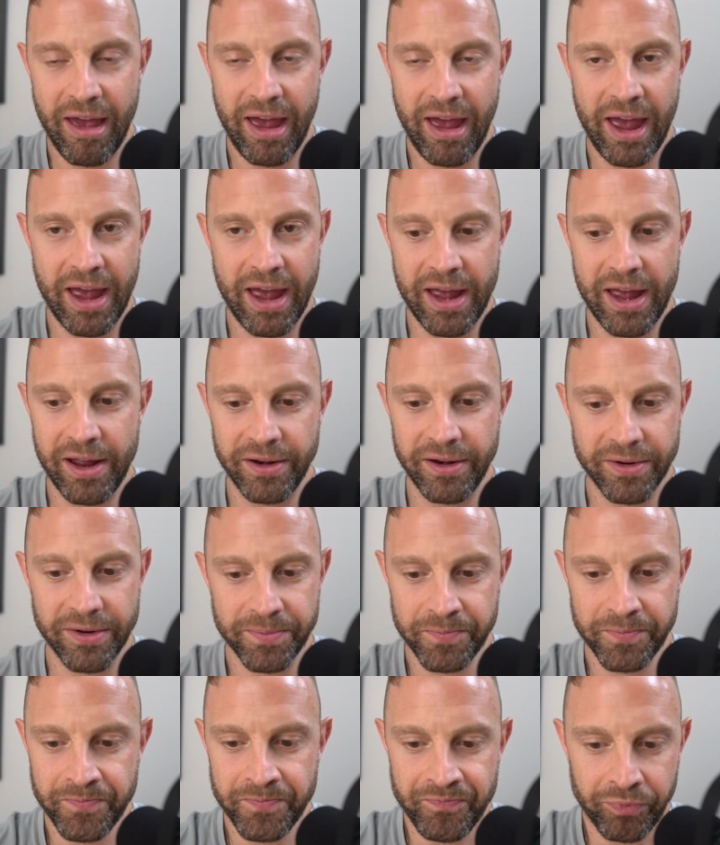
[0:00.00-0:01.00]
And,
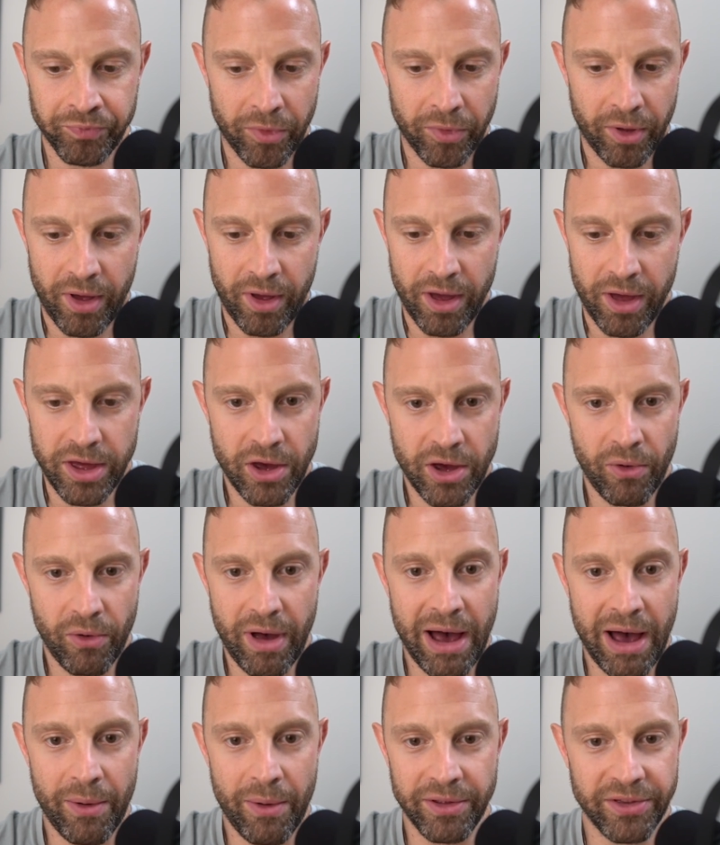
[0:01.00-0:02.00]

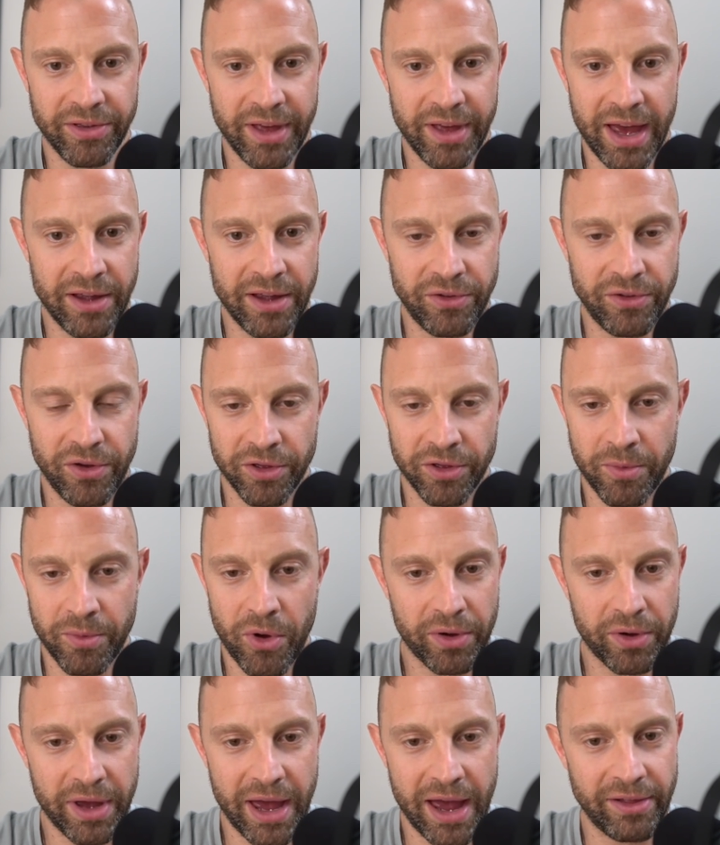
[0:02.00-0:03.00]
I would say to them,
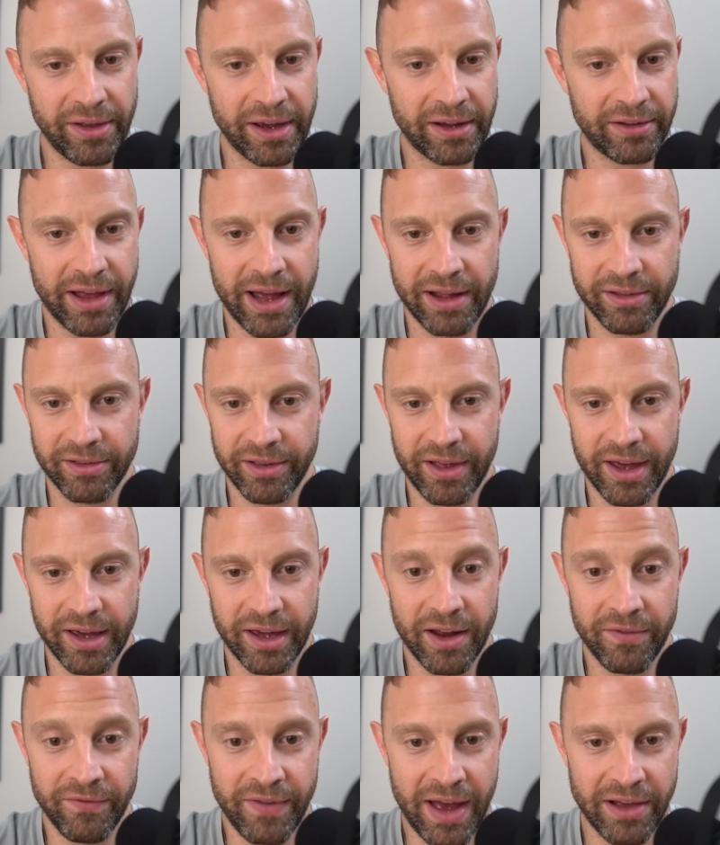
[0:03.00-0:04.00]
okay, like, let's
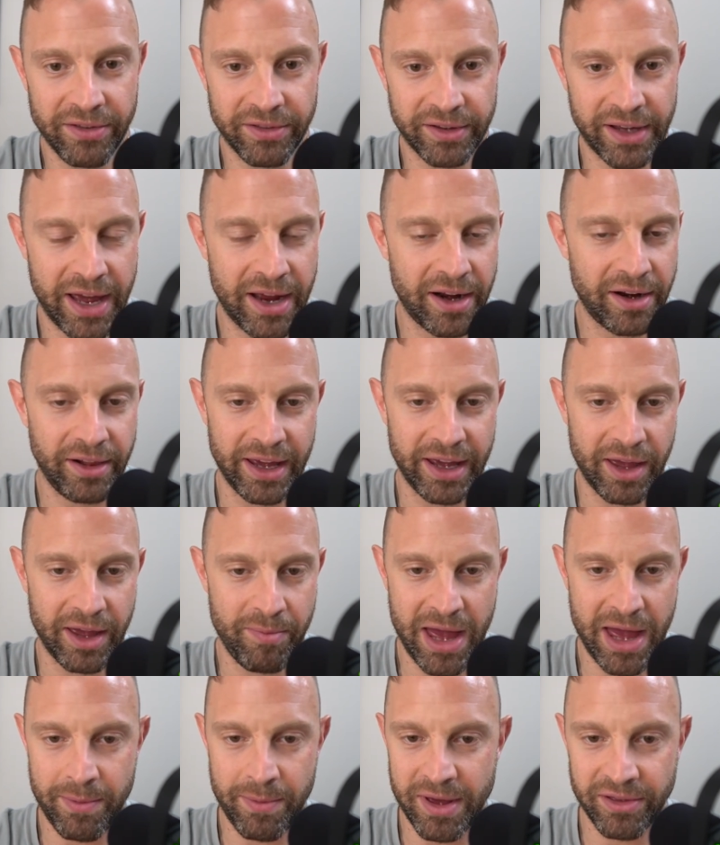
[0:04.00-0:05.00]
like investigate it. Like, it
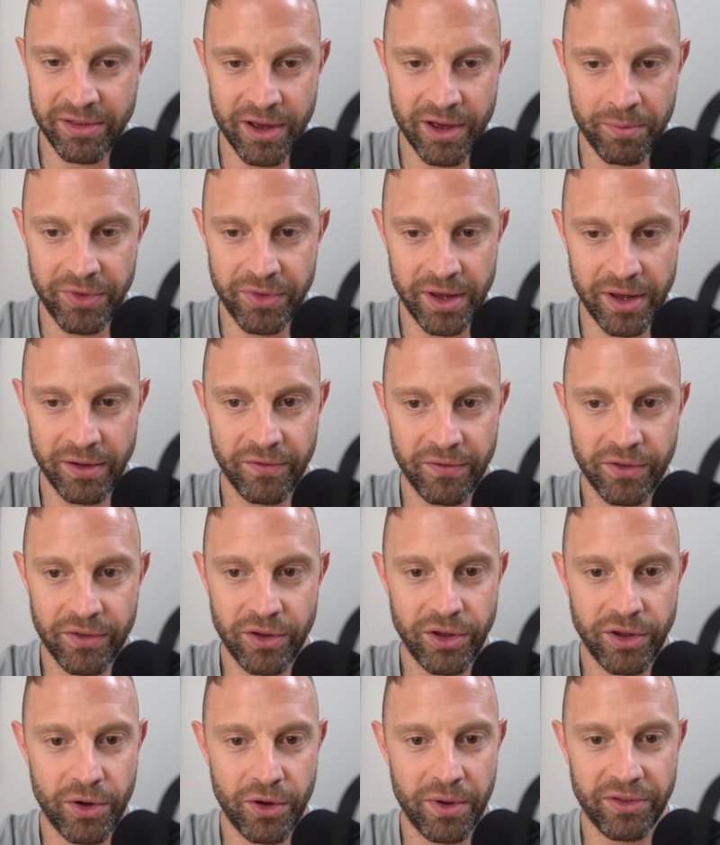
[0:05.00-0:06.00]
may be something
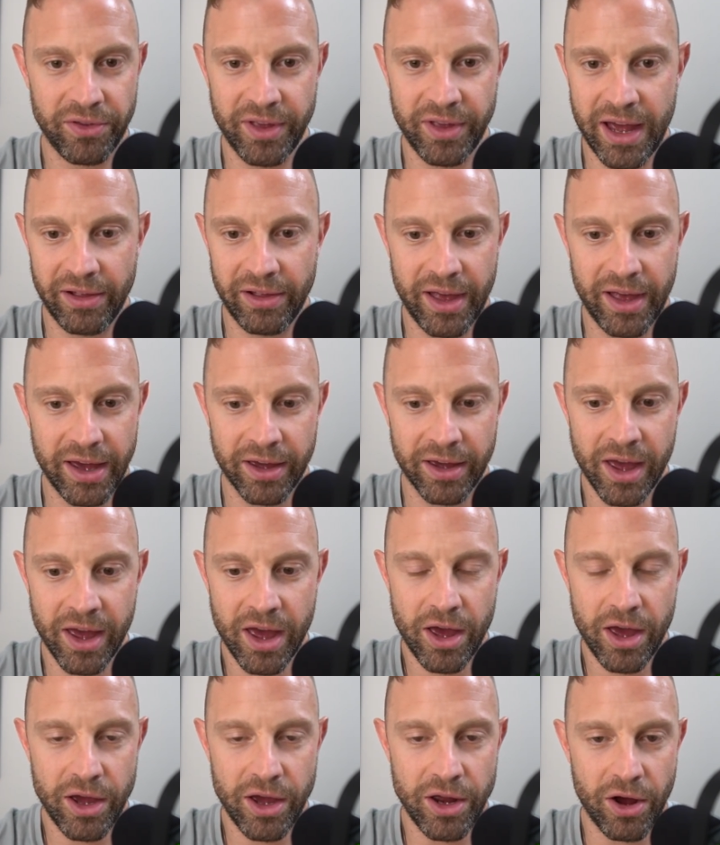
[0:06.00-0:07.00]
to do with, say, like,
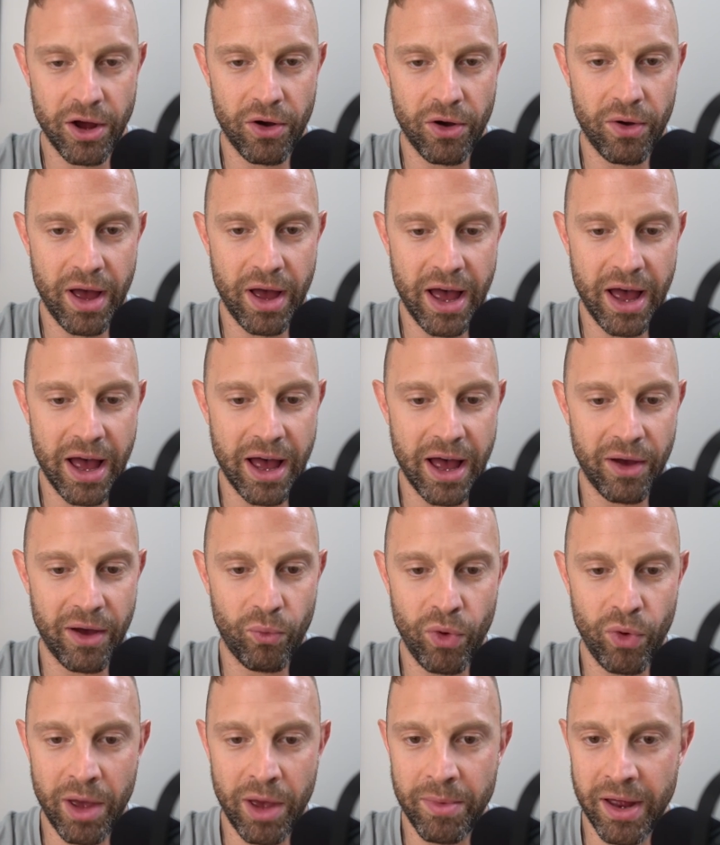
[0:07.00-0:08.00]

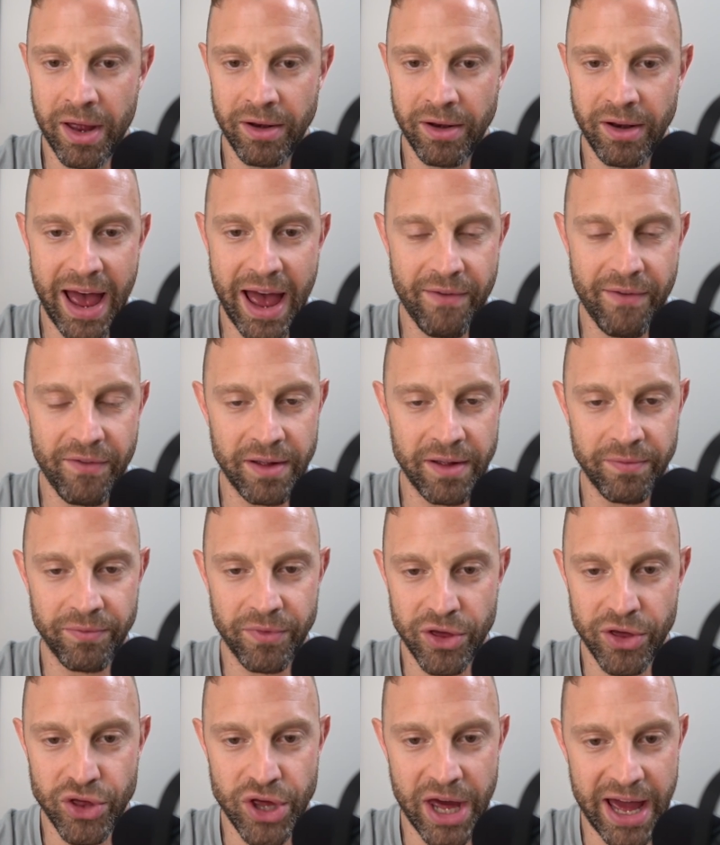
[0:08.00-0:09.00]
women having
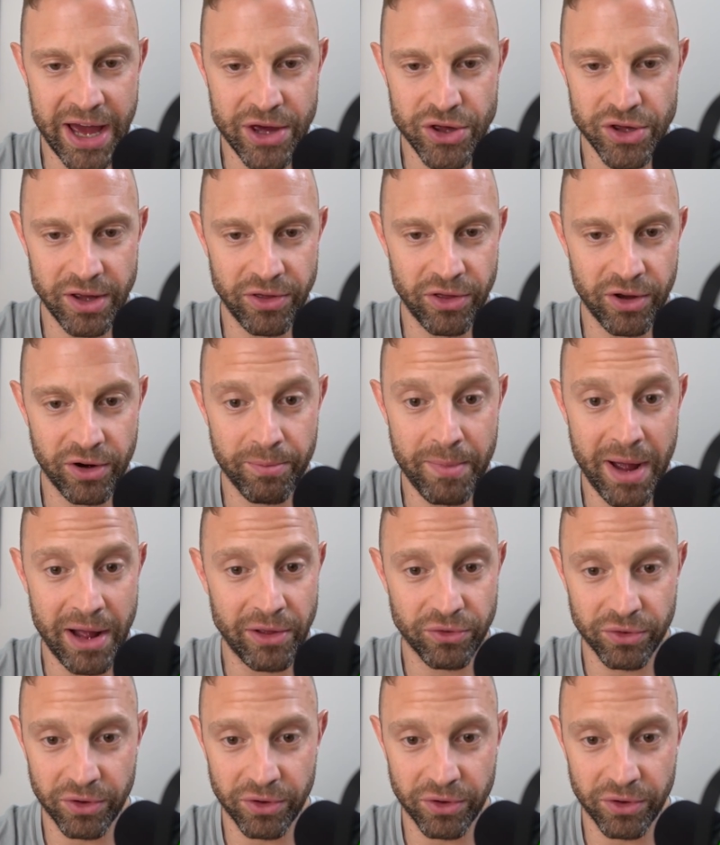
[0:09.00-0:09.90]
a change in their menstrual